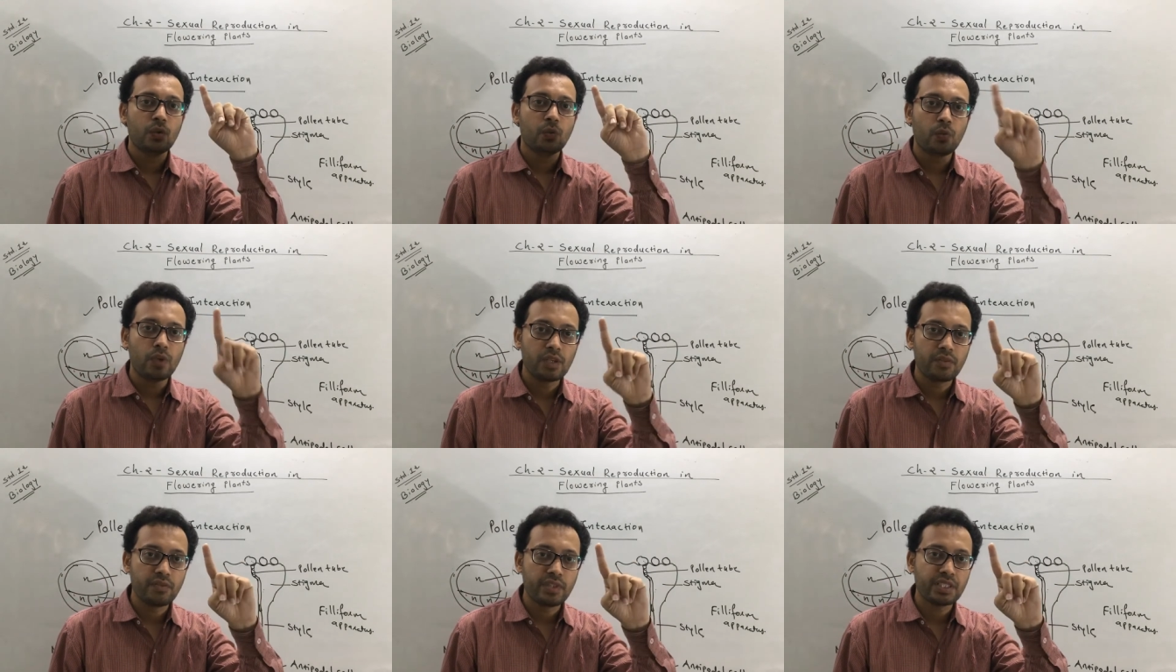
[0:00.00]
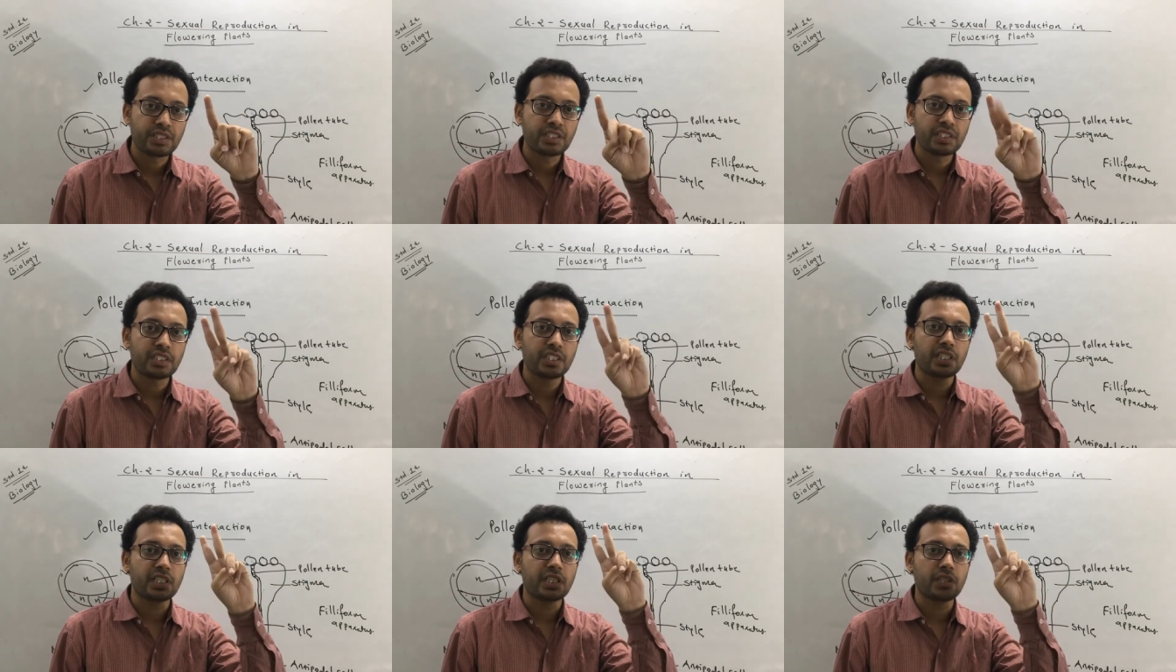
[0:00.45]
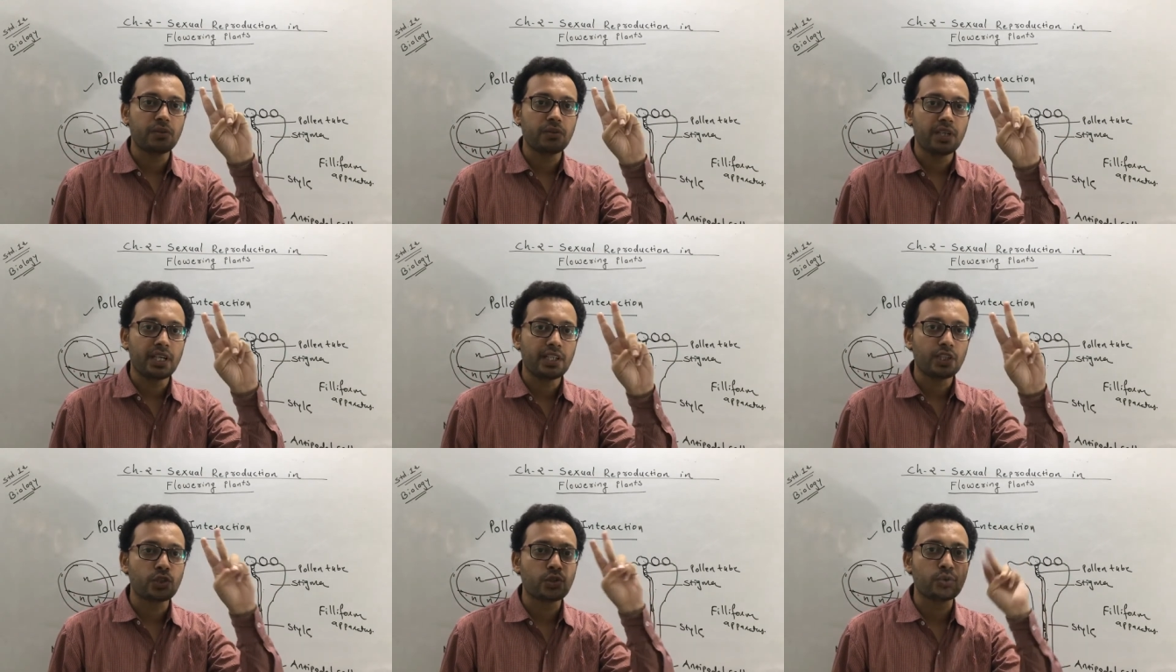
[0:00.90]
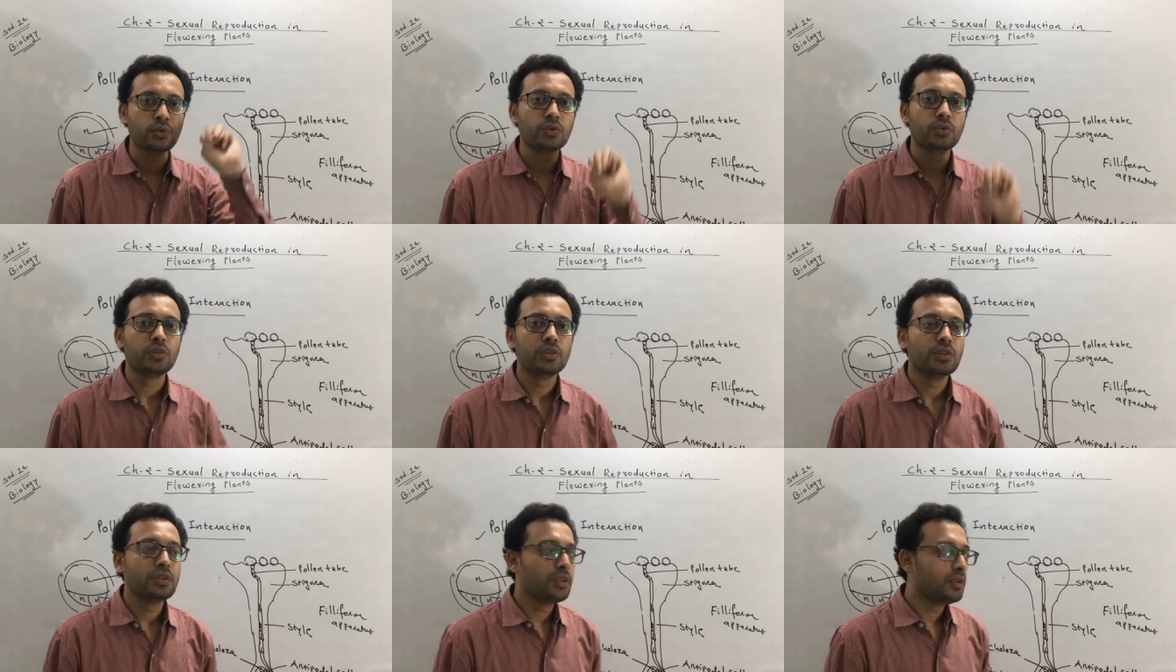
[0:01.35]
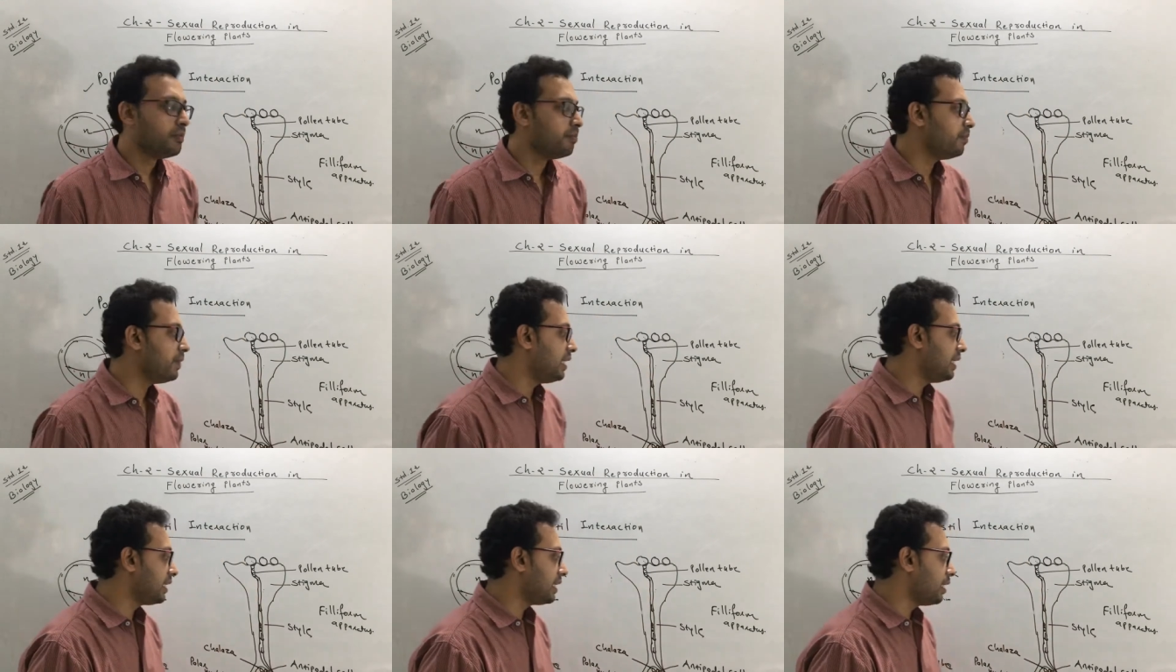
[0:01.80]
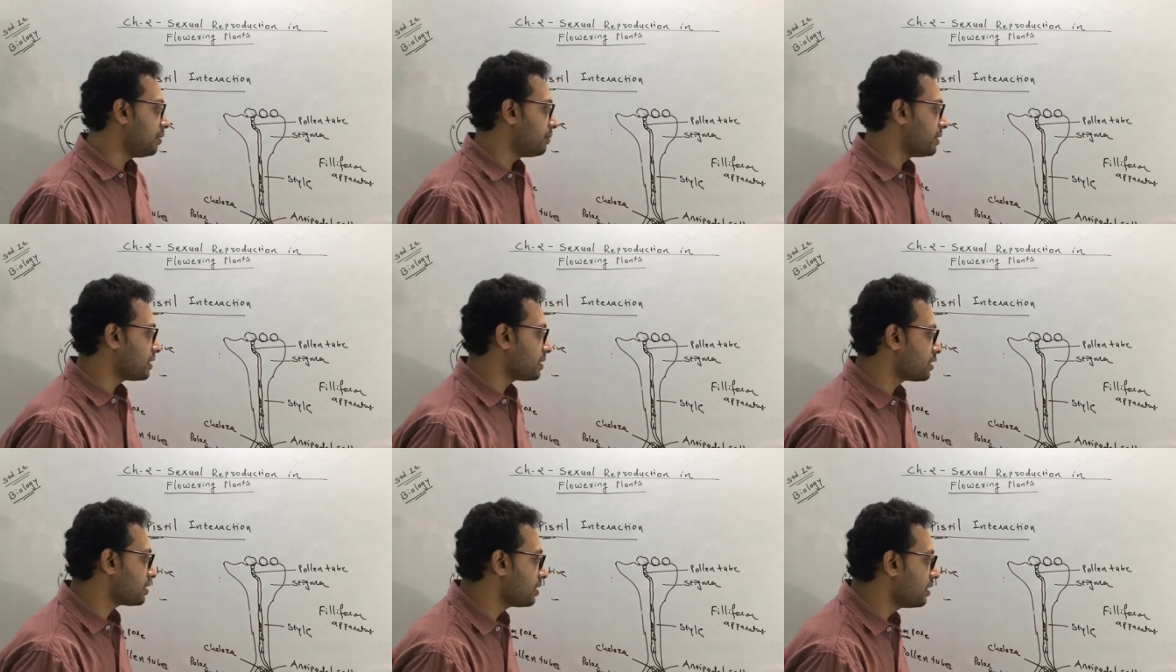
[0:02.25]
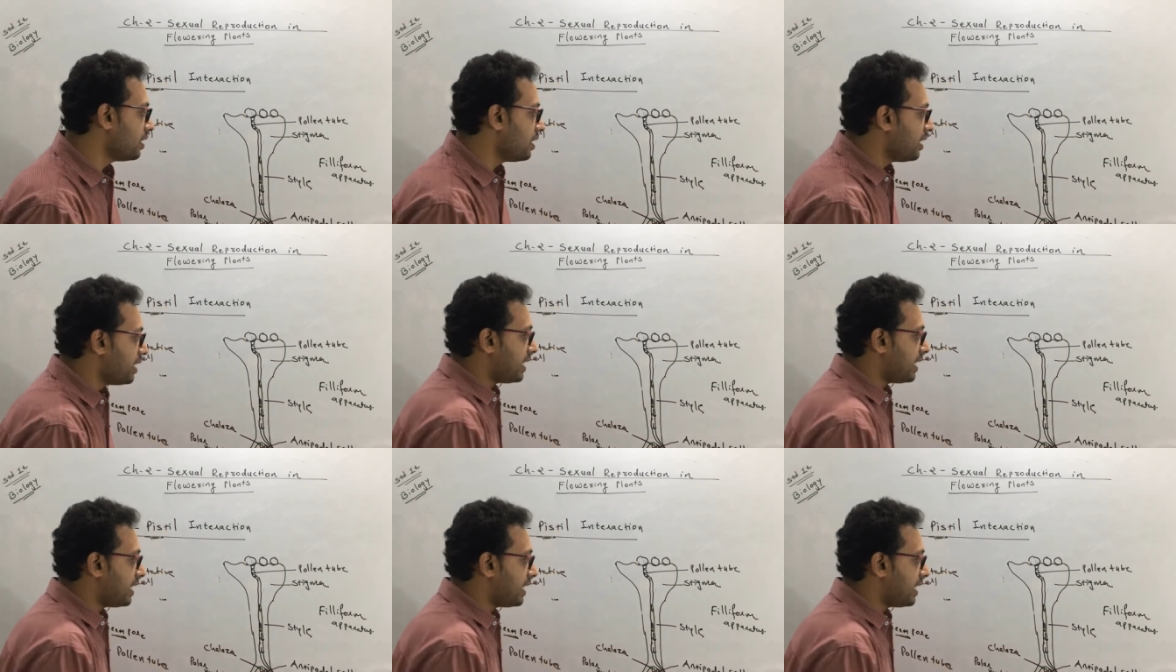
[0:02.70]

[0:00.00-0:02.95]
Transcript: One vegetative and two male gametes.